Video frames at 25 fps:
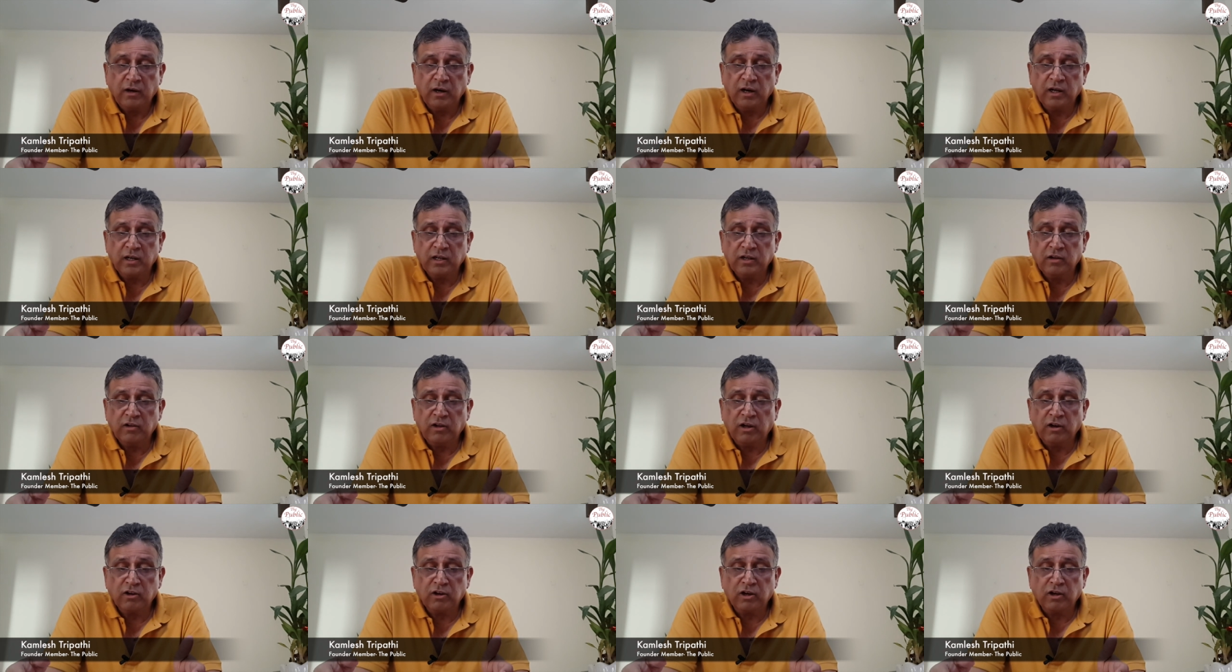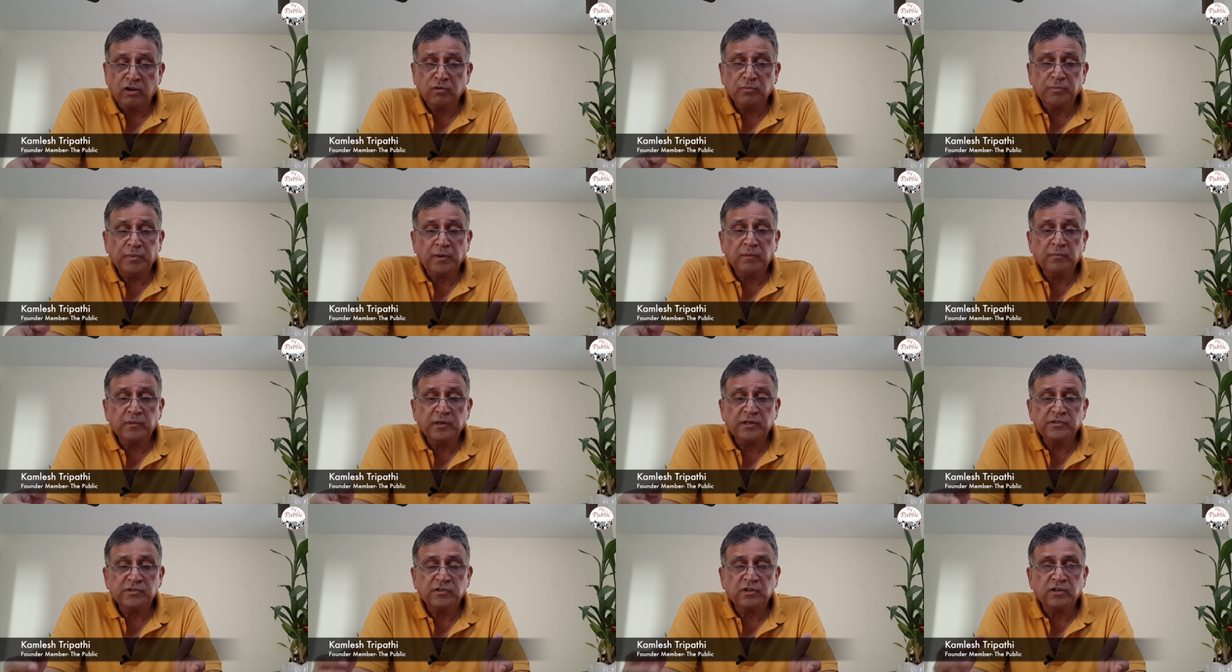All along
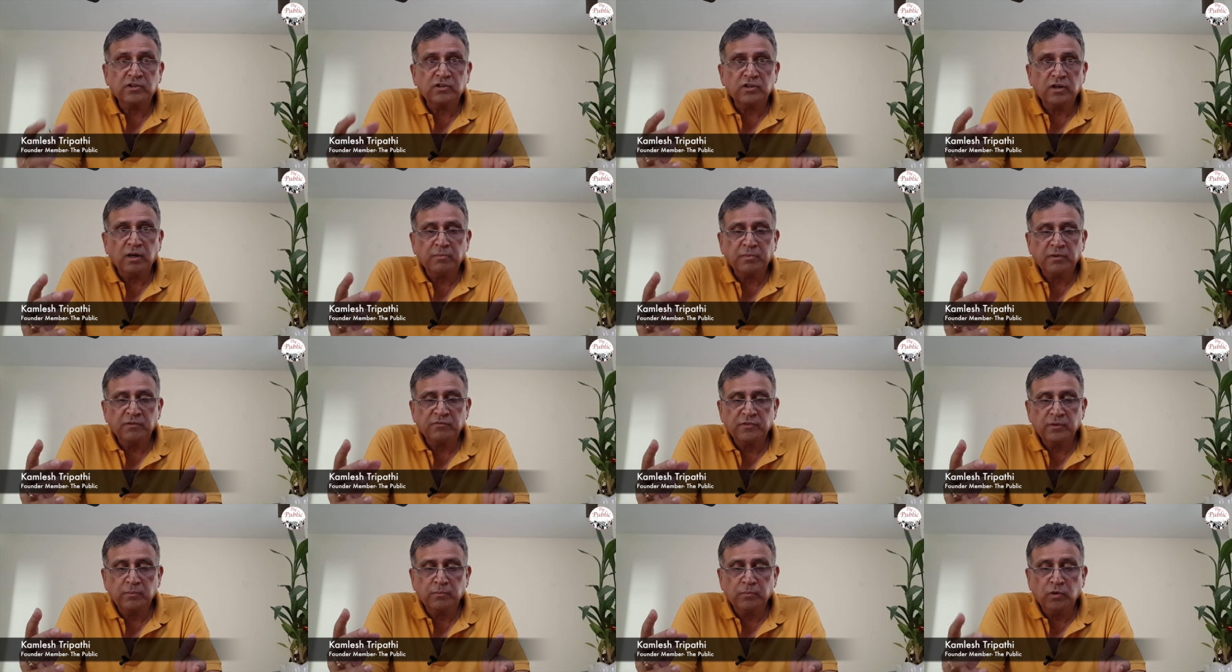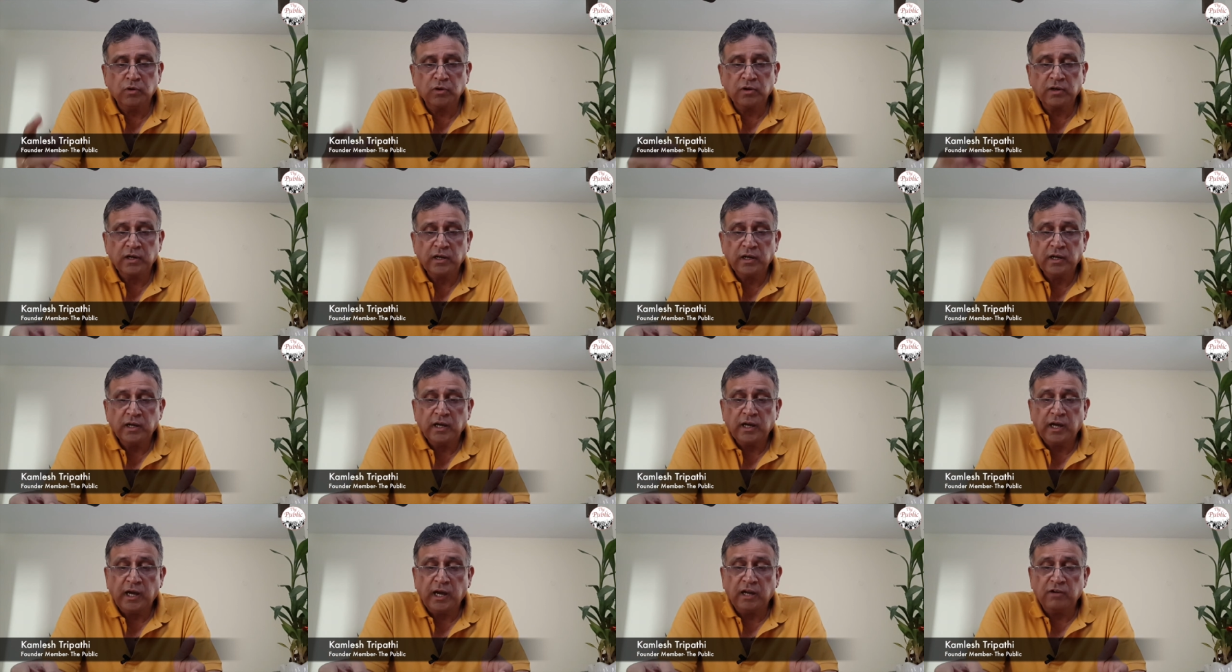Anupam is on top of the book
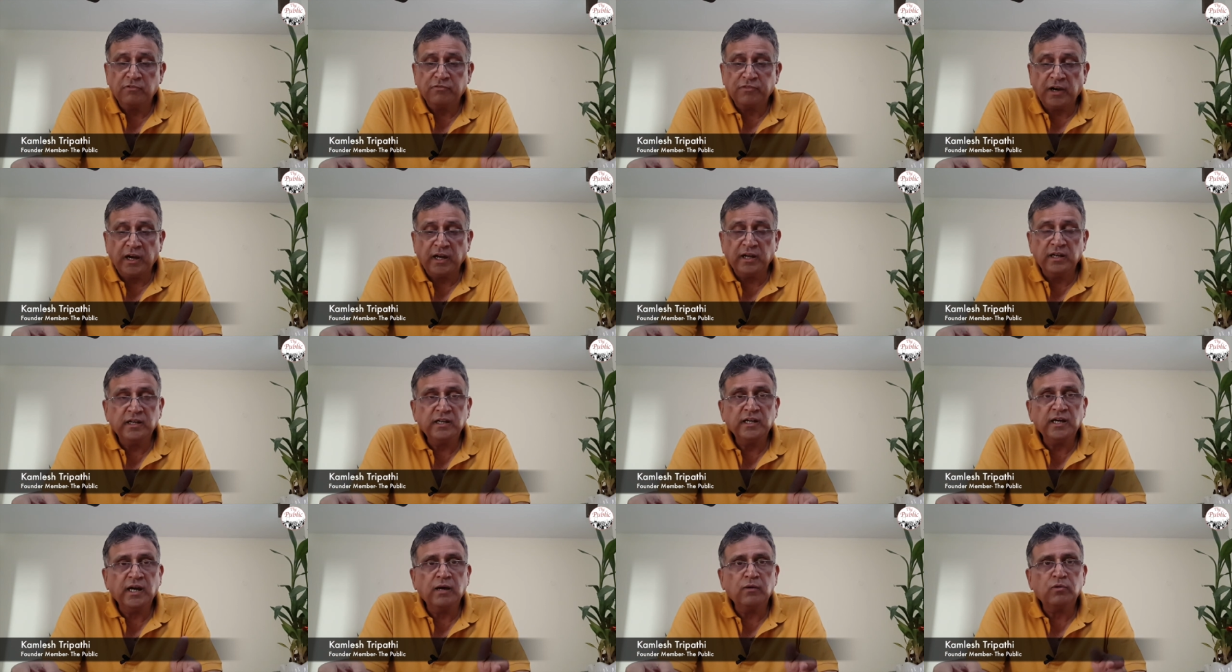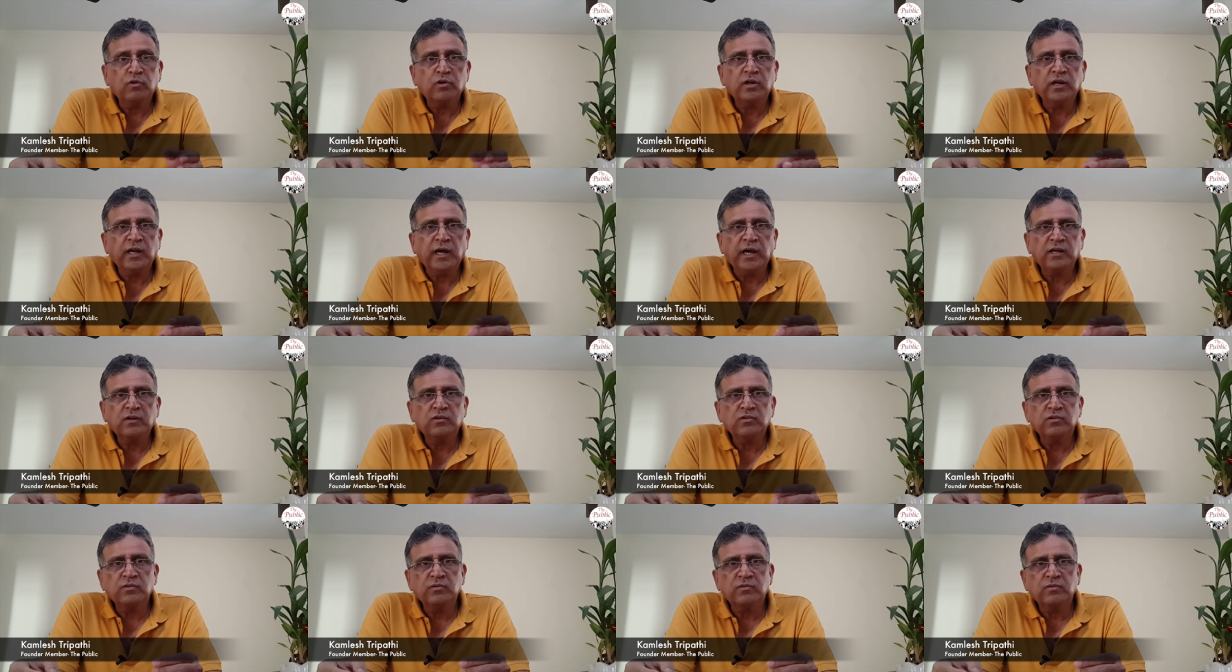and finally I would
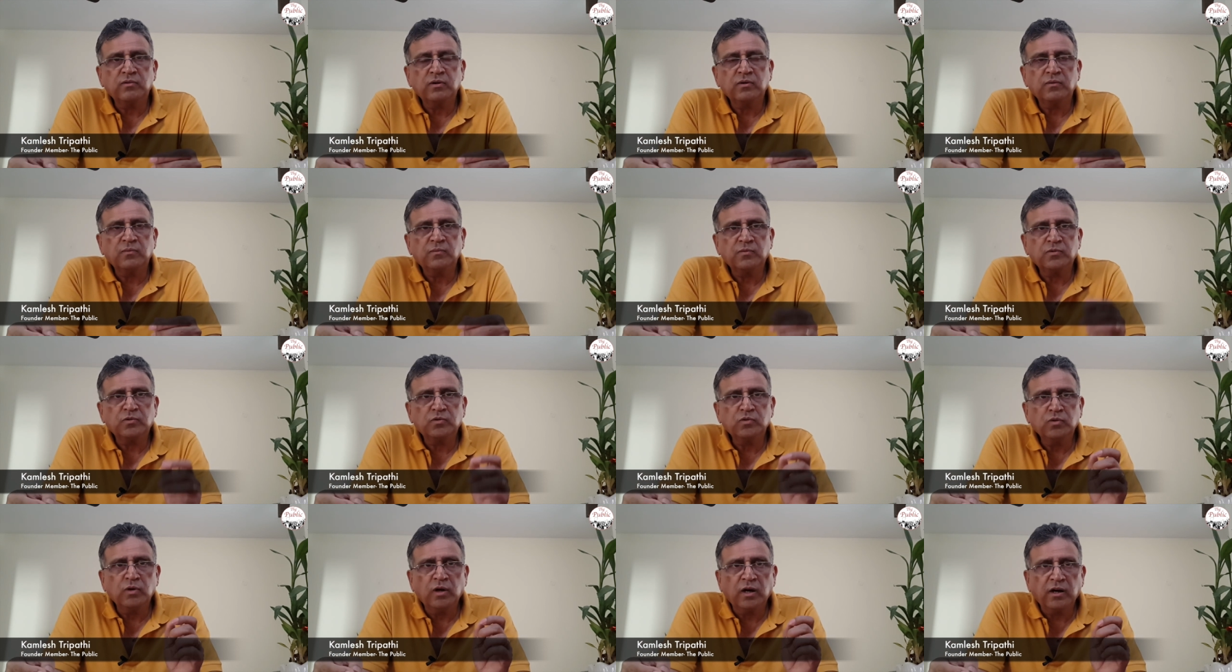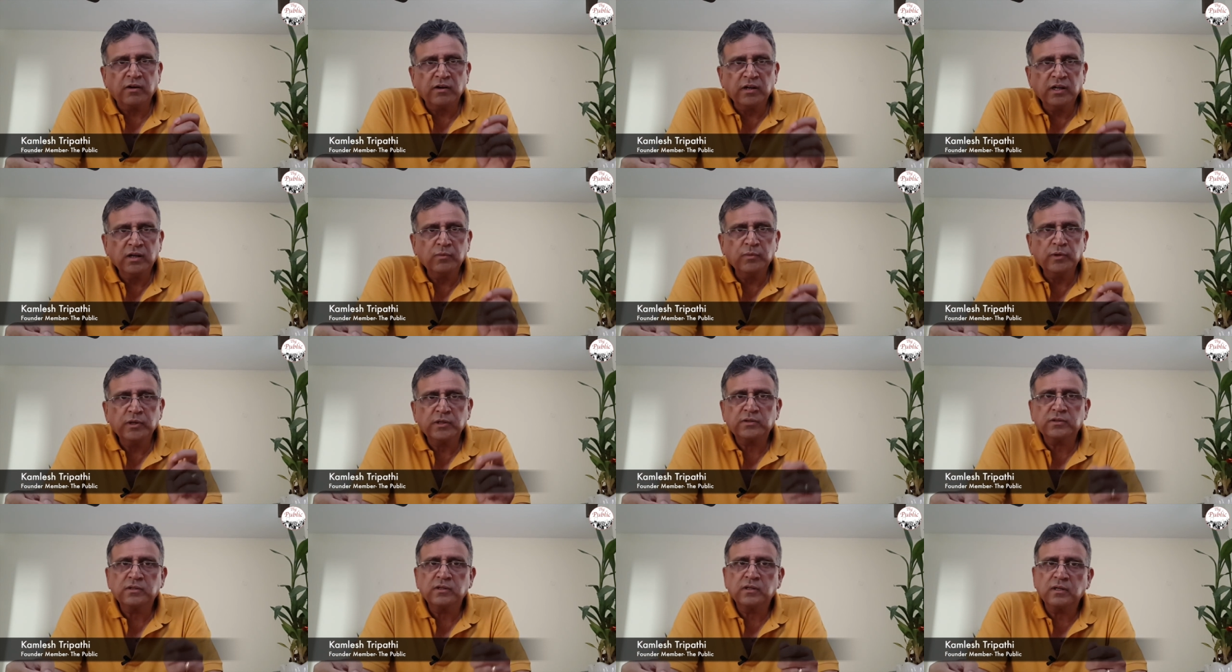like to, to agree
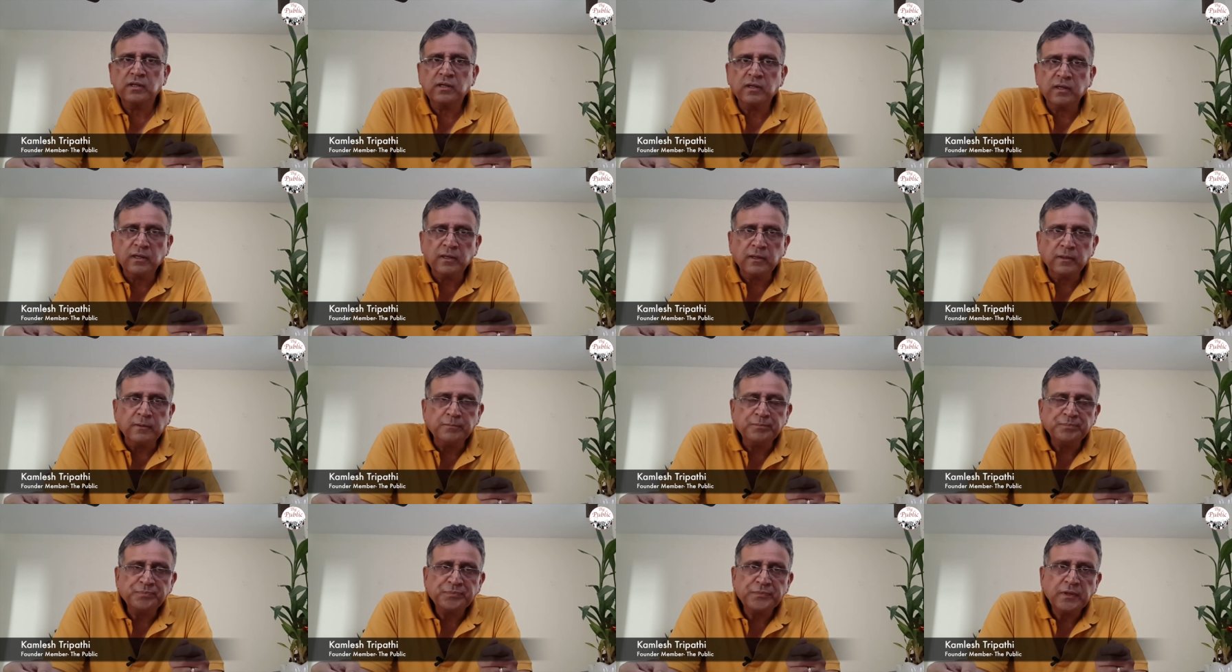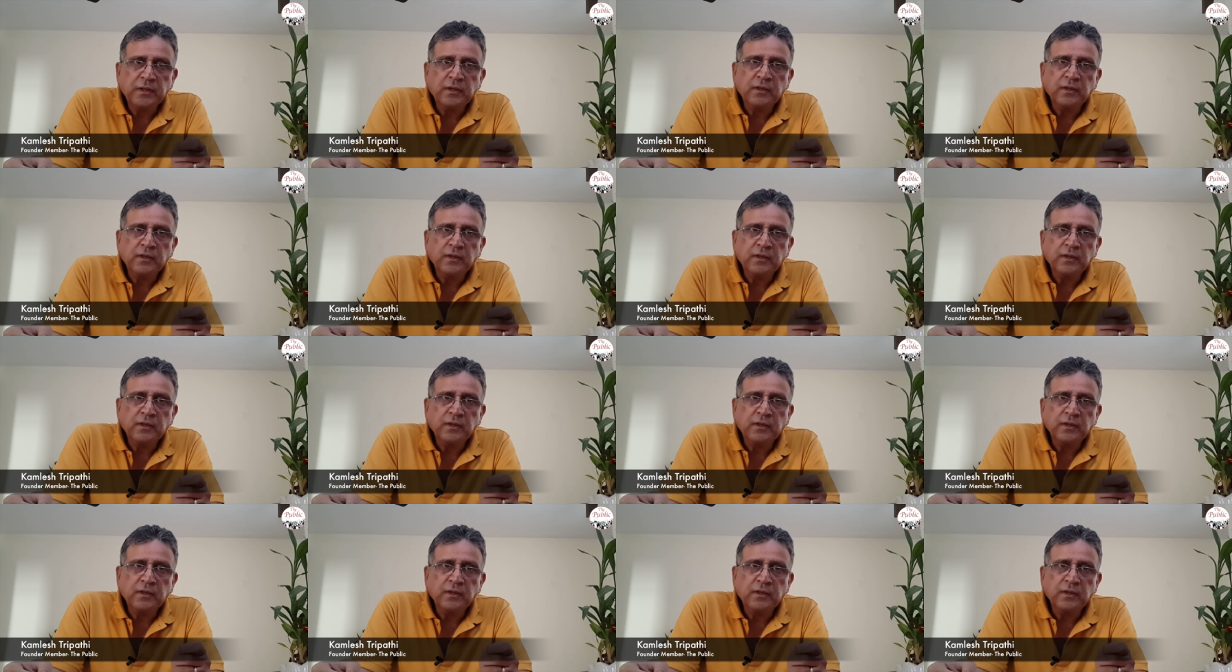with, uh,